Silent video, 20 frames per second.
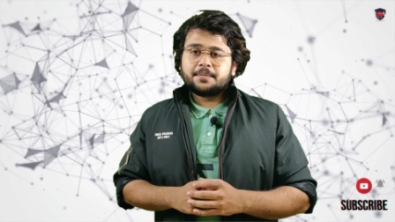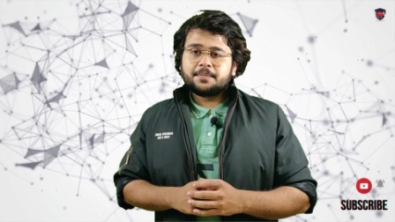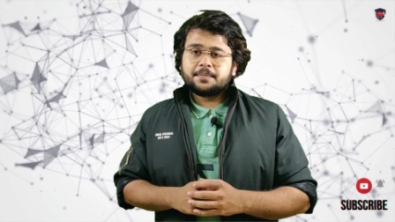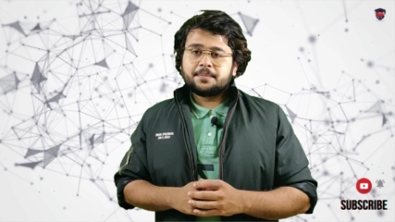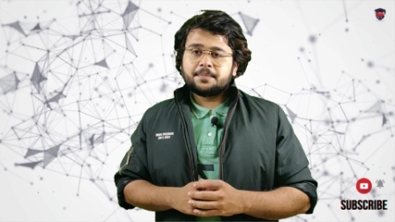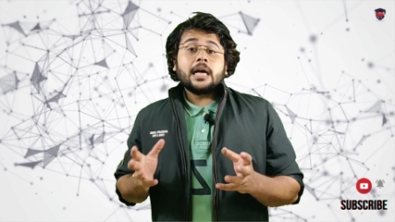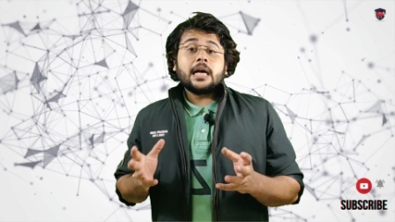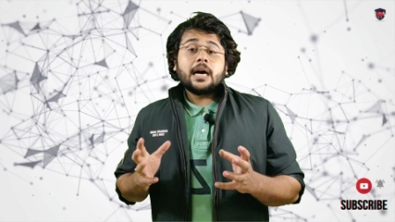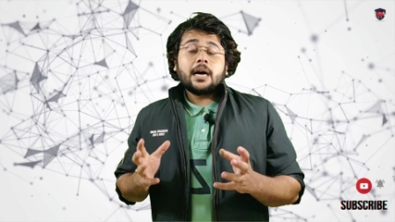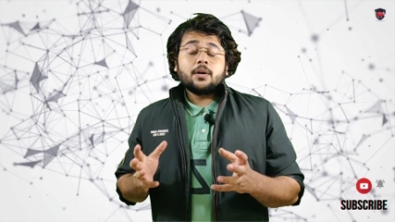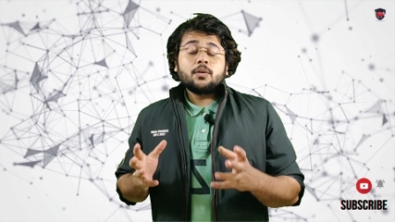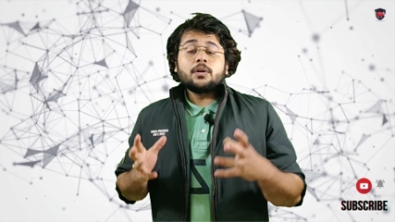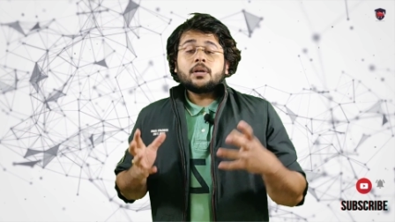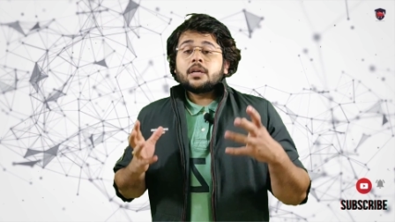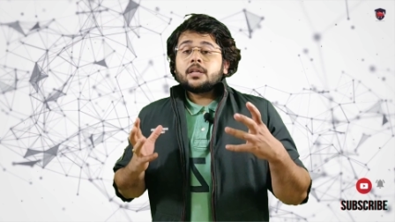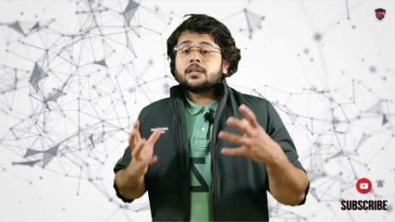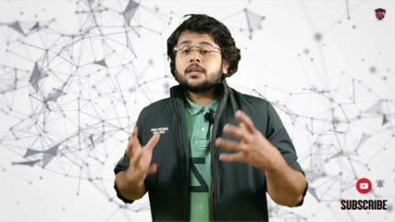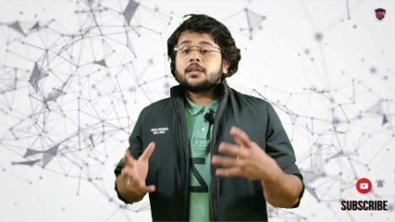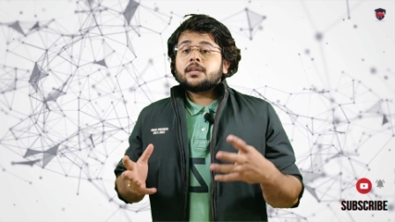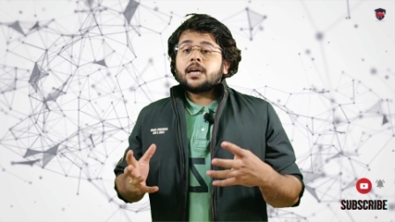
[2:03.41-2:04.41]

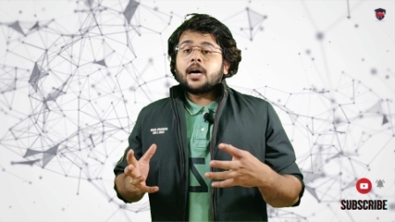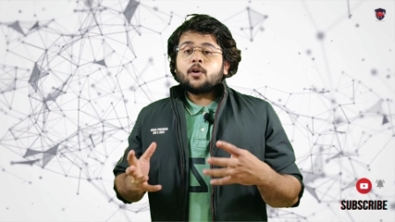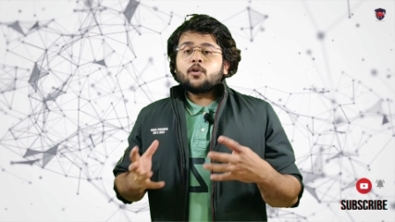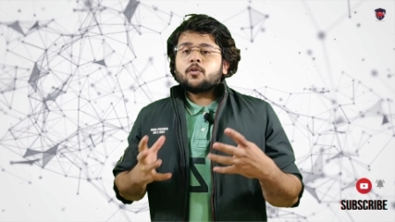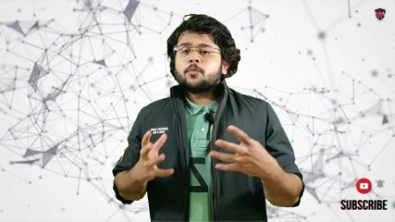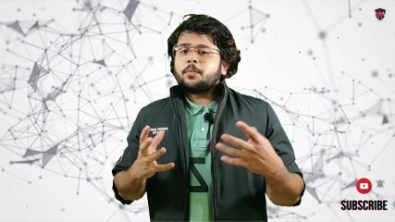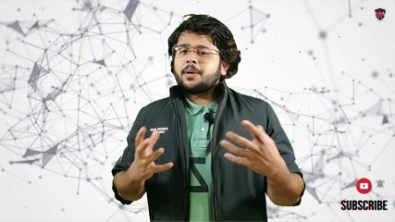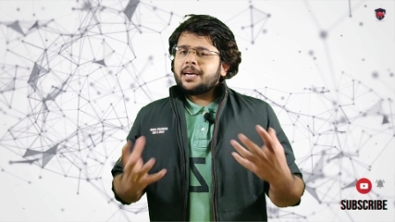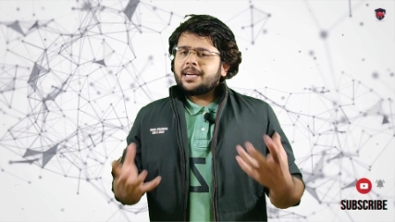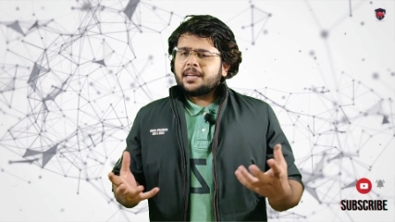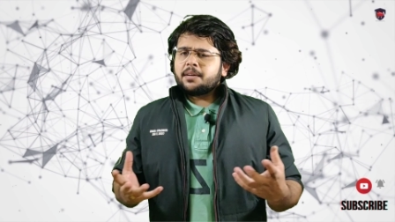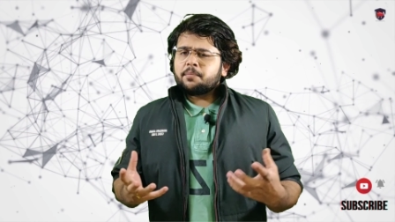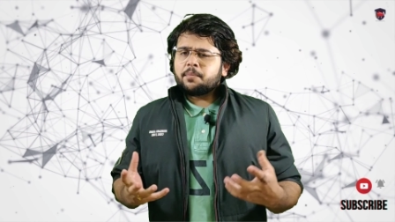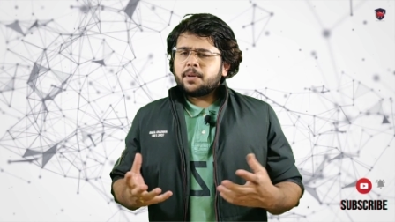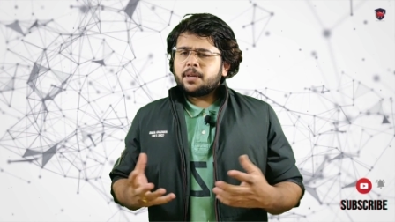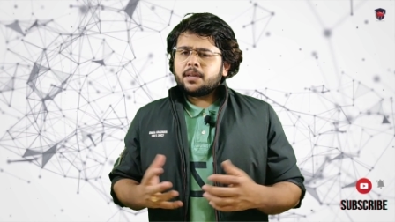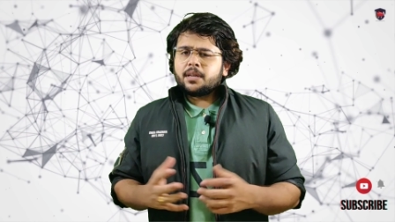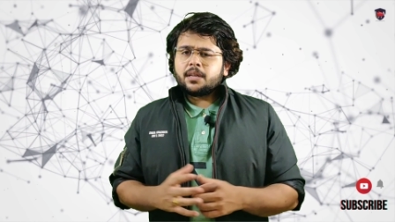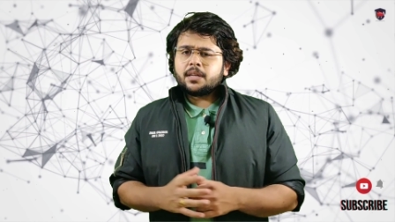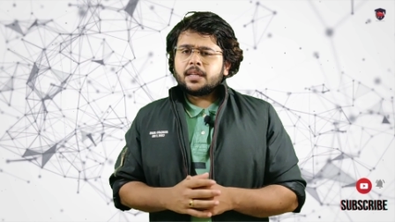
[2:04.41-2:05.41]
Now, the doubt might
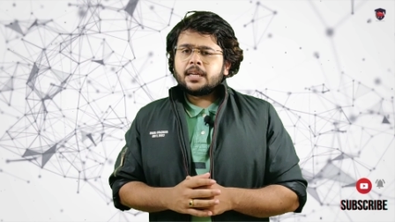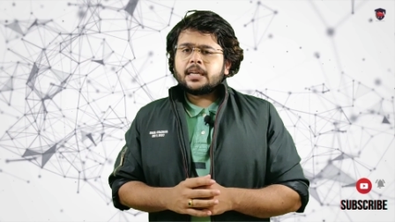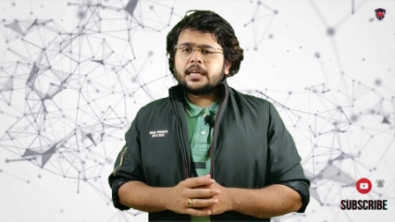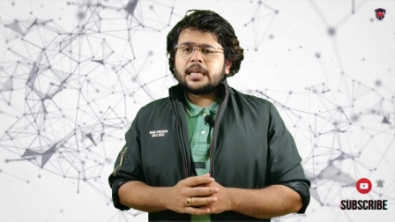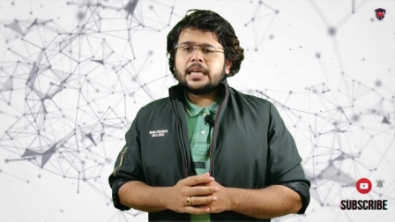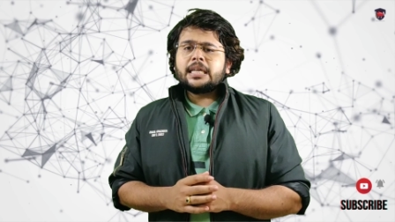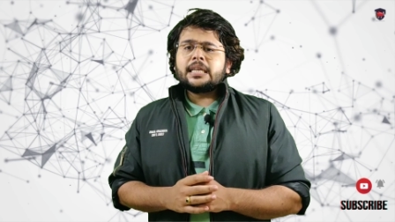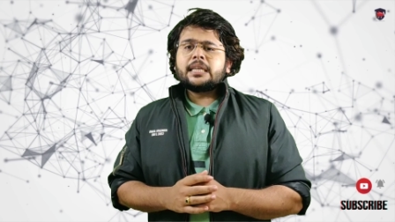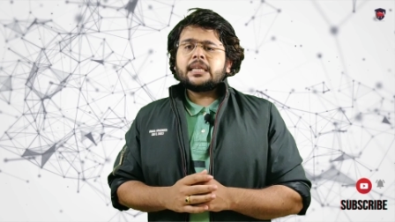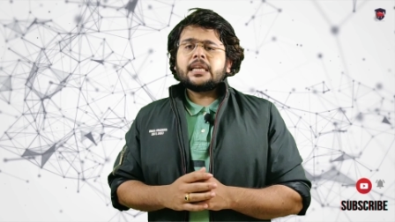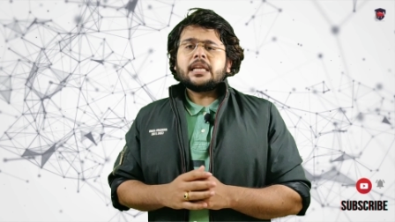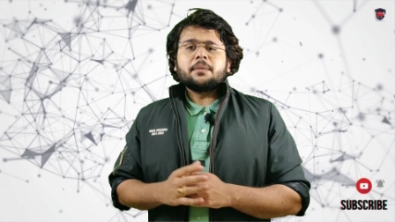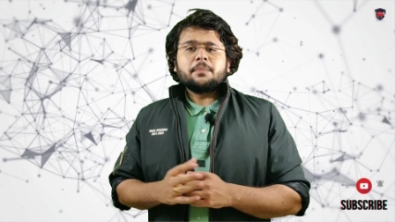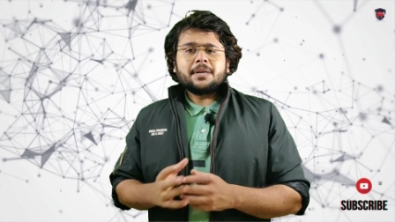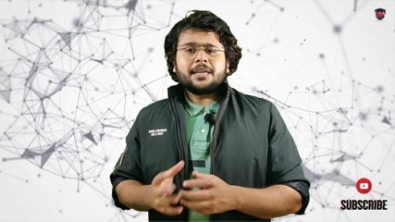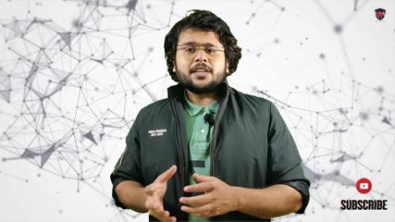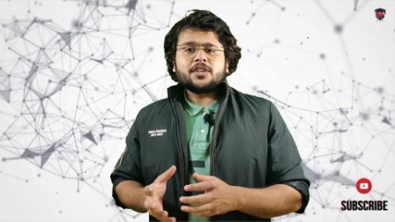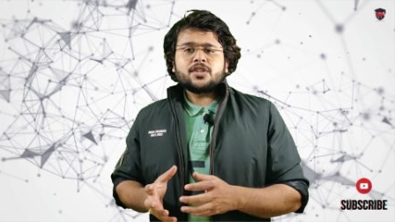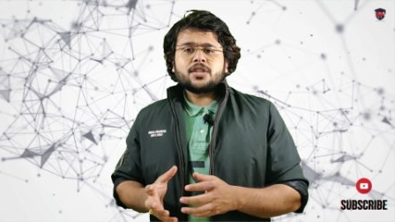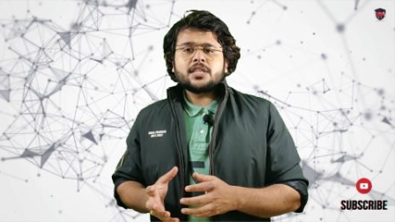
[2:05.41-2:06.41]
appear that in
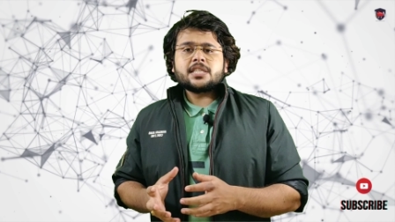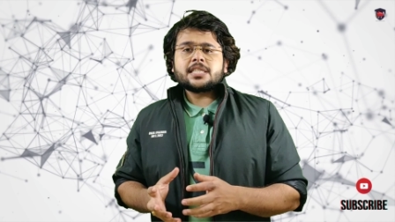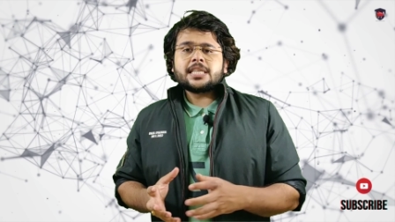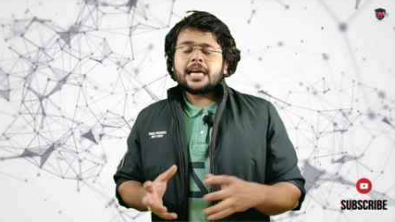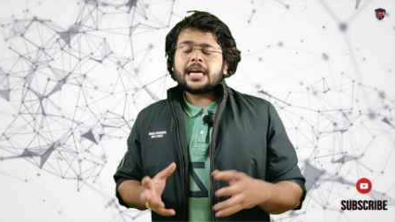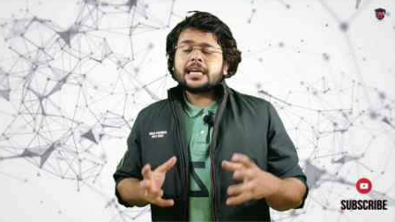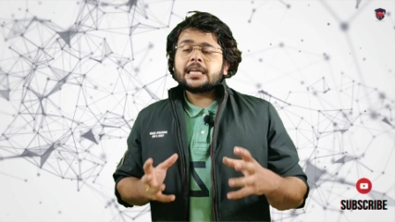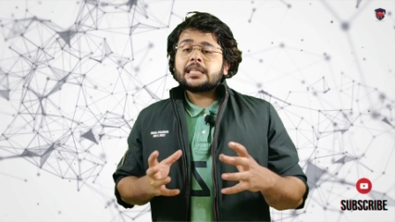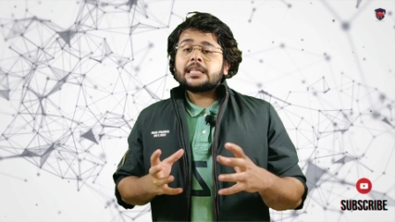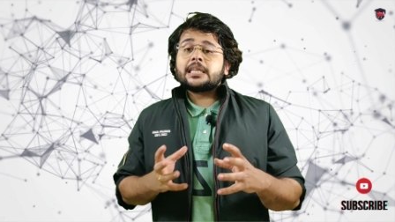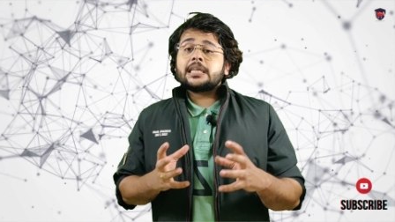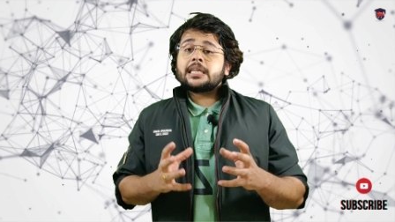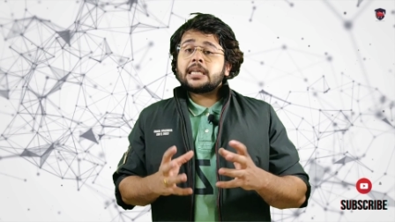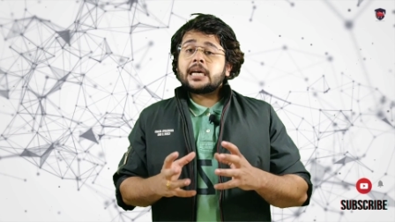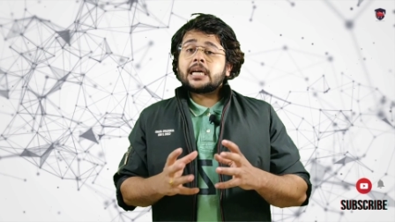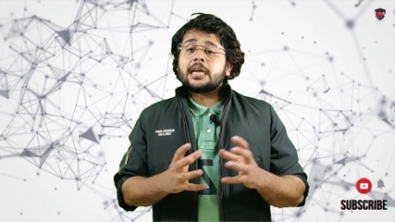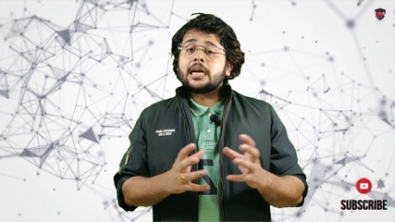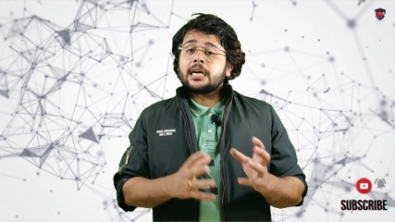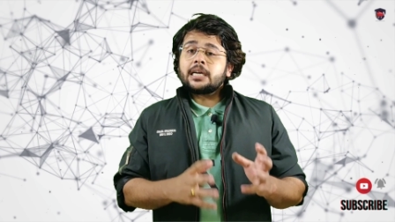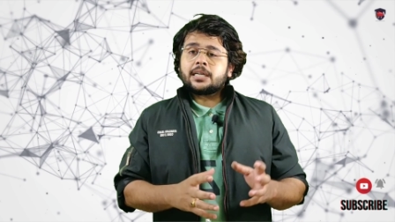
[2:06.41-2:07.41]
Limitations Act there
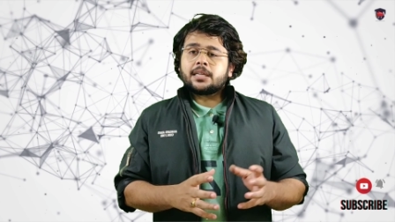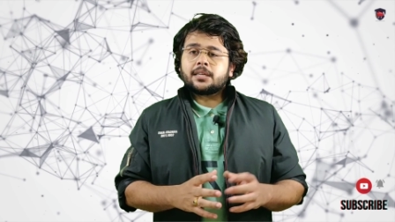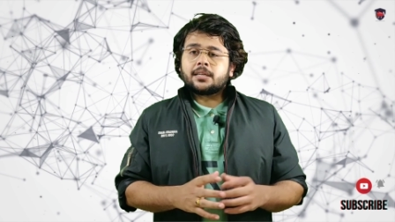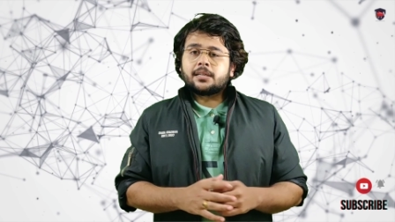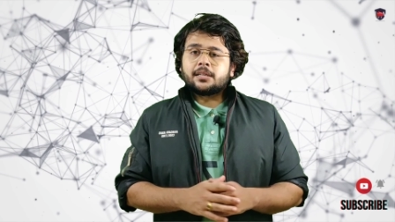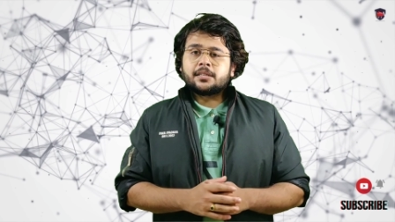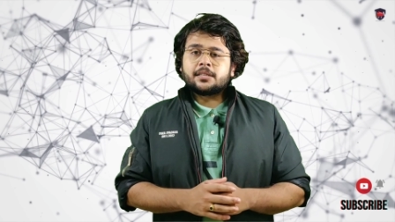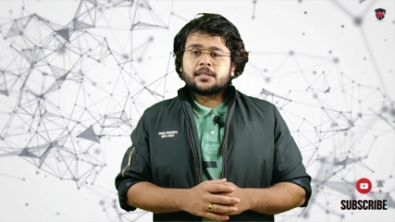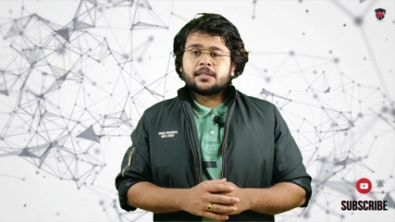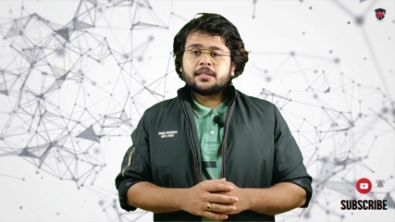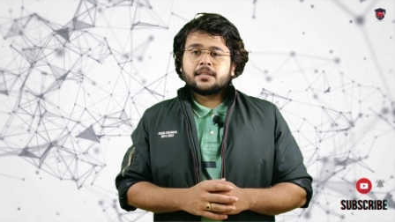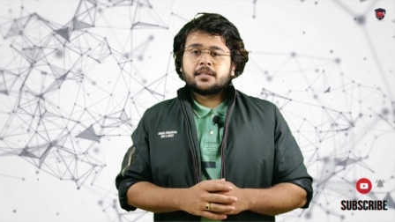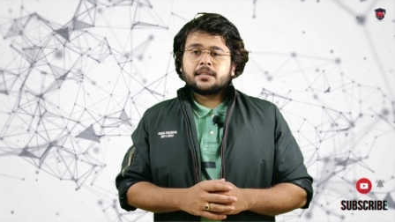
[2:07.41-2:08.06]
are articles.